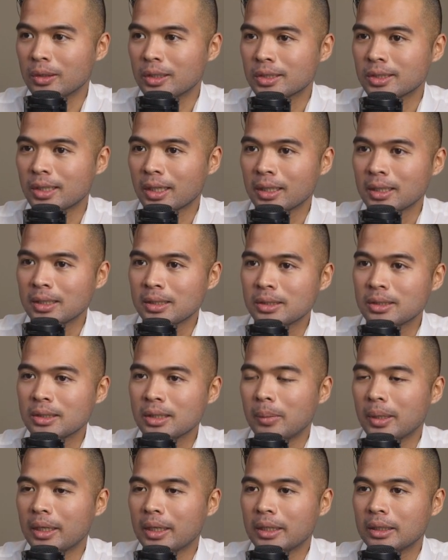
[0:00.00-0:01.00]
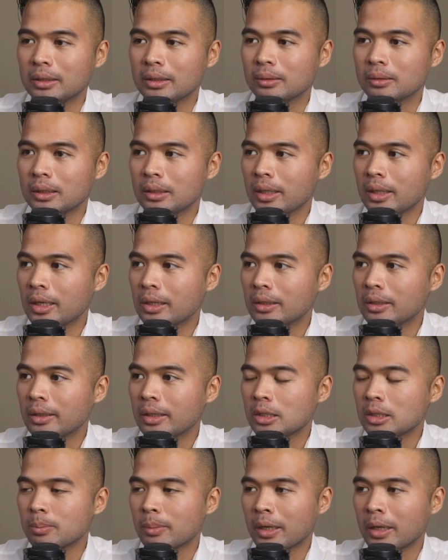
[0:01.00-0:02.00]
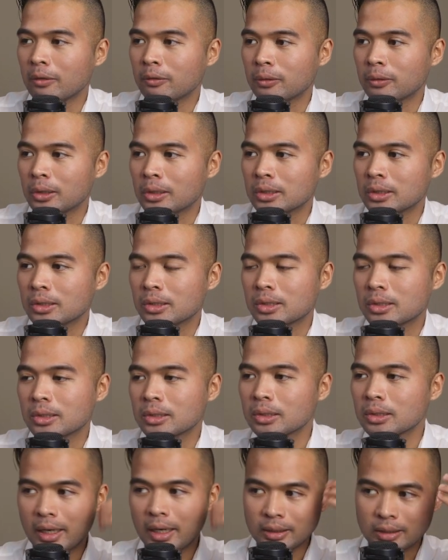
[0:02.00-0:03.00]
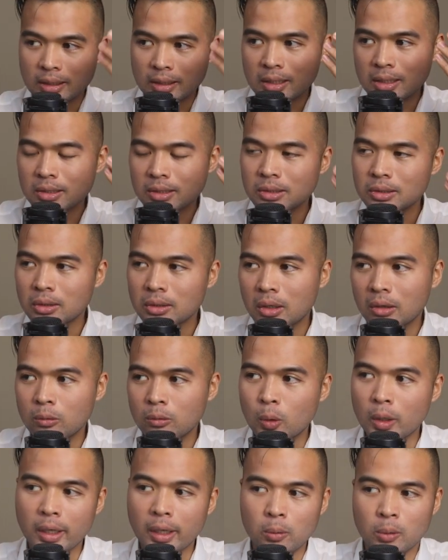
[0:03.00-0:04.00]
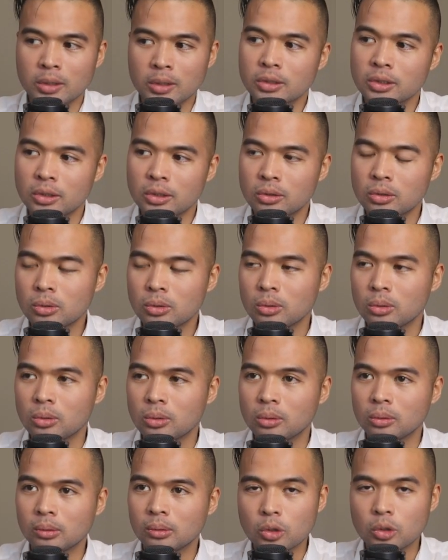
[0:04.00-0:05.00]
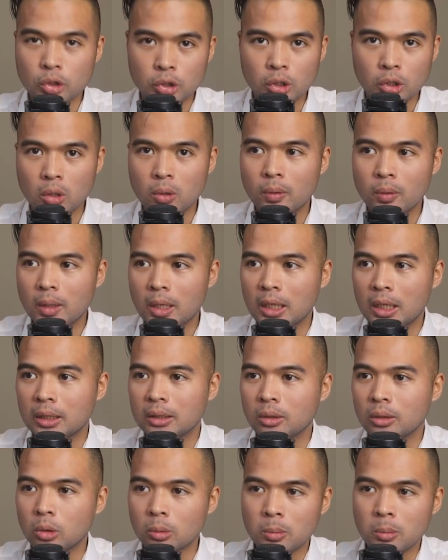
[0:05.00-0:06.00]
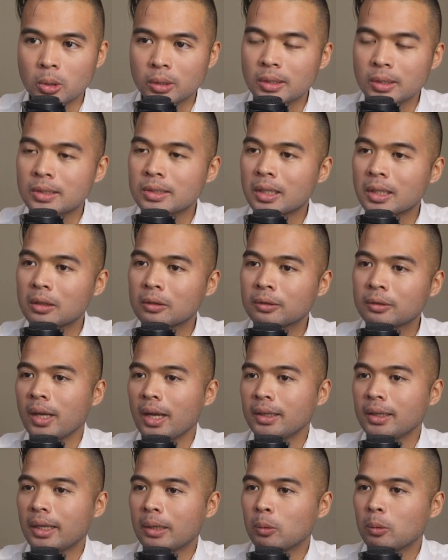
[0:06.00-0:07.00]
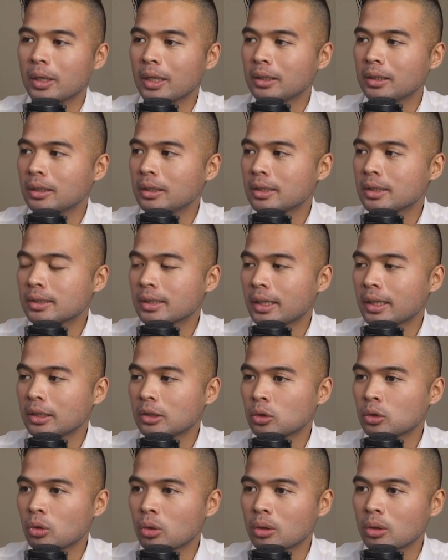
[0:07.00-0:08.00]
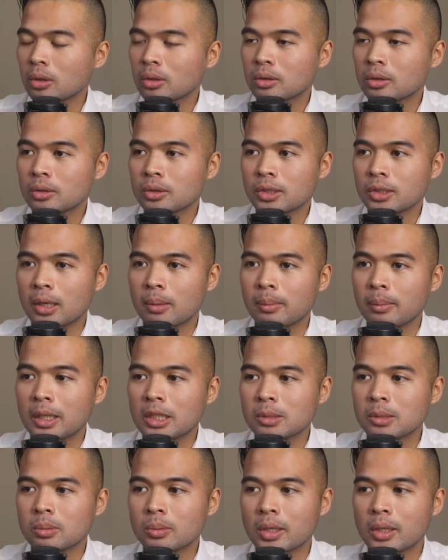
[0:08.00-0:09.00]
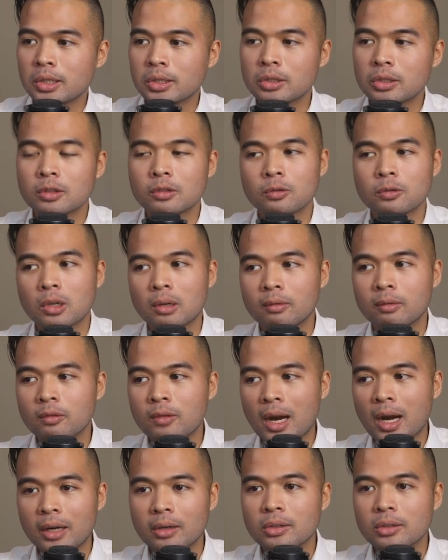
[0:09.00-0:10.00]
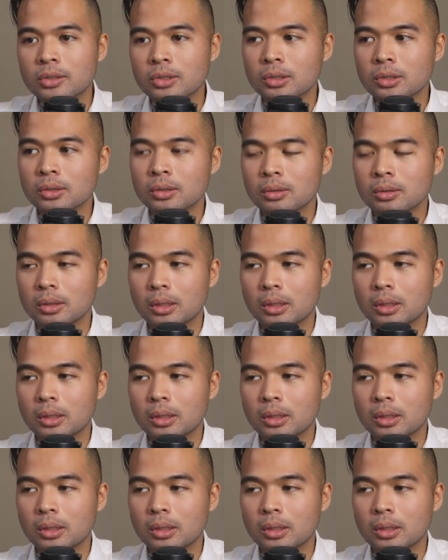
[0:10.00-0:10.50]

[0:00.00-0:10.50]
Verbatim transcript: in a second. But I here is my first ideas of what I wanted to, to show in the report itself. And then what I did is I took some inspirations from various